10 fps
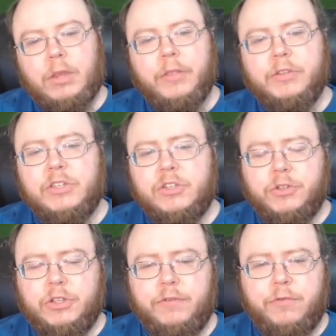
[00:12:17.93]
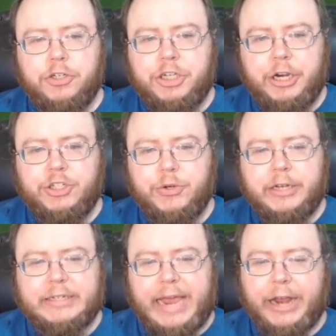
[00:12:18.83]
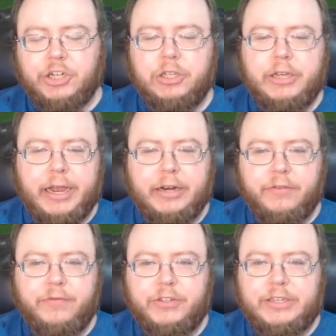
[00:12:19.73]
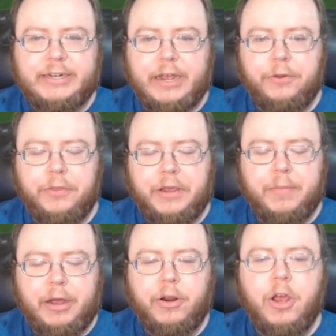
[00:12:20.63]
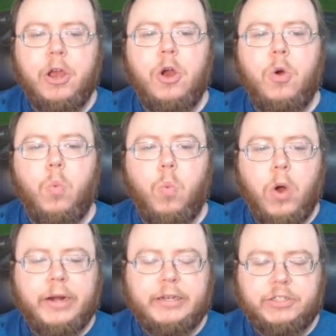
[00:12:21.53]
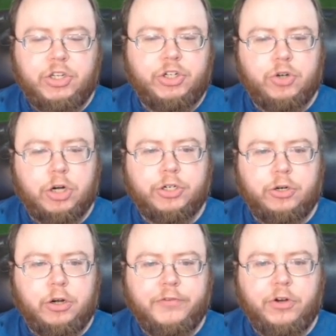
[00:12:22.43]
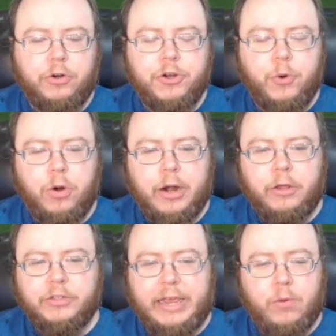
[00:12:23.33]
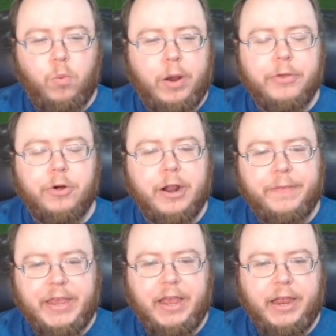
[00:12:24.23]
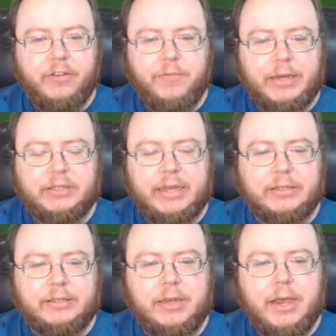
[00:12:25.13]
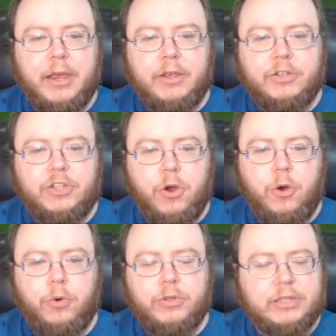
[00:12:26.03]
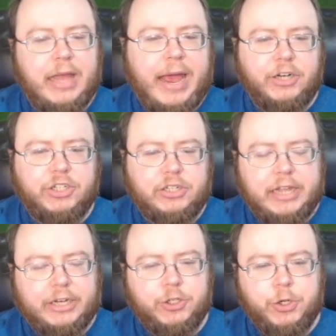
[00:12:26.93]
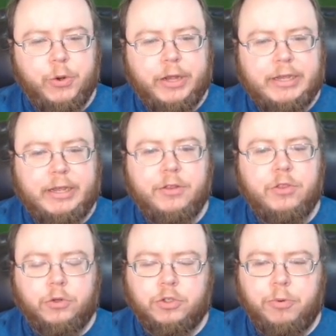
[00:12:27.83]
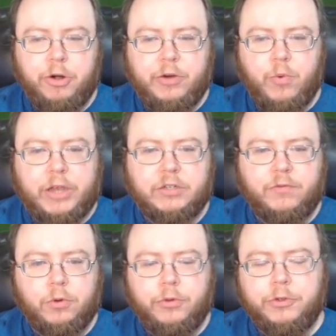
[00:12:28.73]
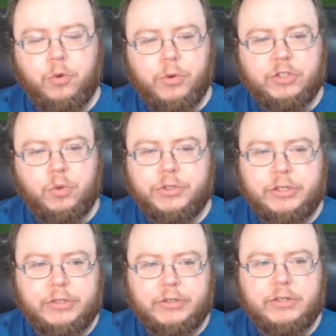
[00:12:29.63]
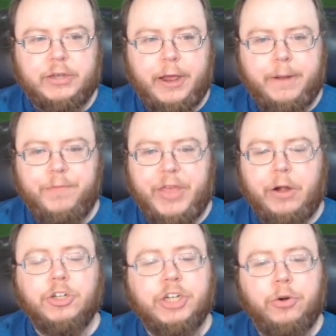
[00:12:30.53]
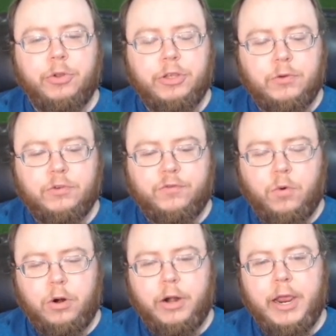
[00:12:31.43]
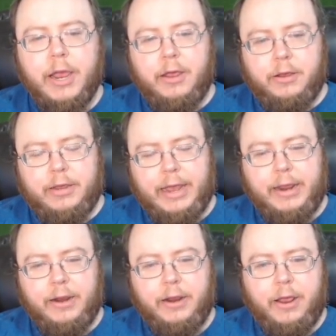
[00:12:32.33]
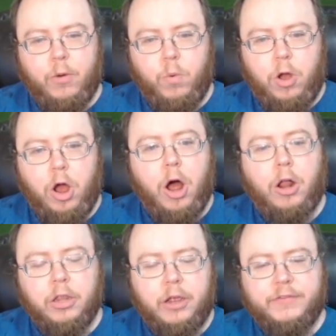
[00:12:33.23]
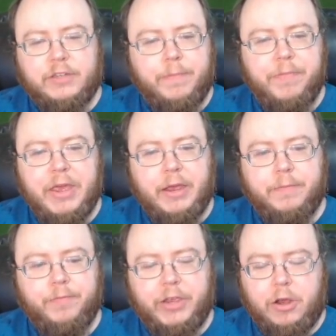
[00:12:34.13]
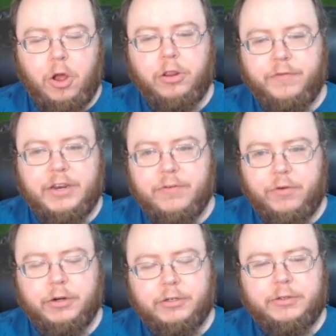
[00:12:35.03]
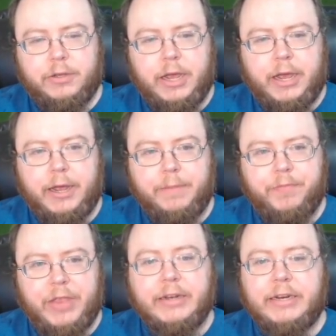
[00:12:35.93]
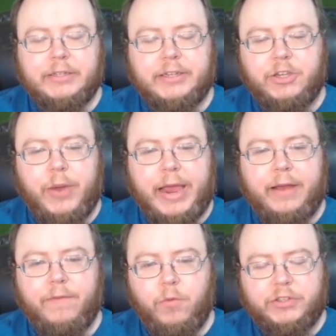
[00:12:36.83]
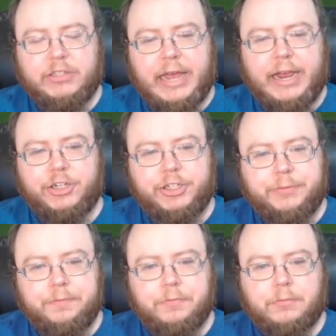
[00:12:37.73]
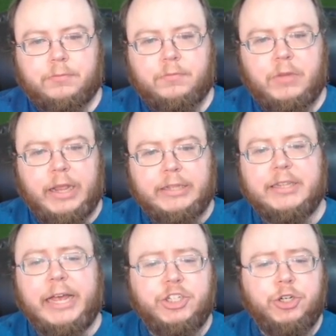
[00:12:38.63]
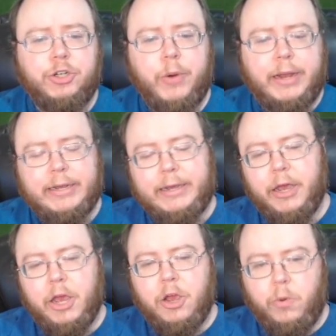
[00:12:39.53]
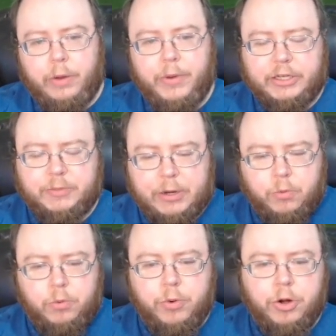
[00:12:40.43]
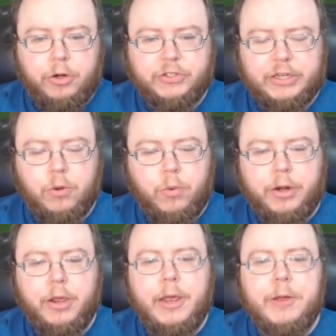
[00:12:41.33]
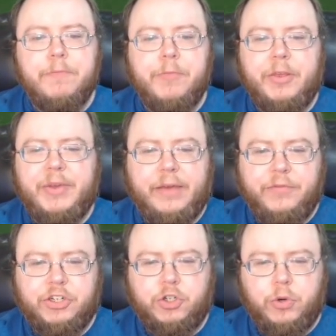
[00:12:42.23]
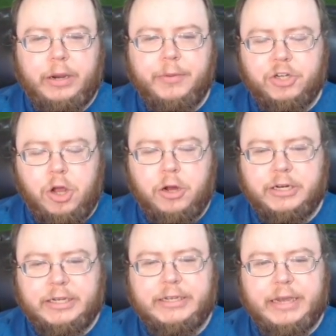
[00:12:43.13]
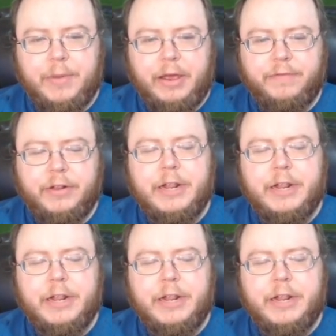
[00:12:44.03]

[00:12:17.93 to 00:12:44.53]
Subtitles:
This is also the first chance you get to actually kind of sit down and think about what is the structure of your URLs and whether or not they kind of make sense. So slash and /UUID, those are pretty restful. Those are resources that are generally used for getting all of something, like all of the different entities that you have with slash. And /UUID, we would expect would return a single one. But then we have the stream and talk and DTMF.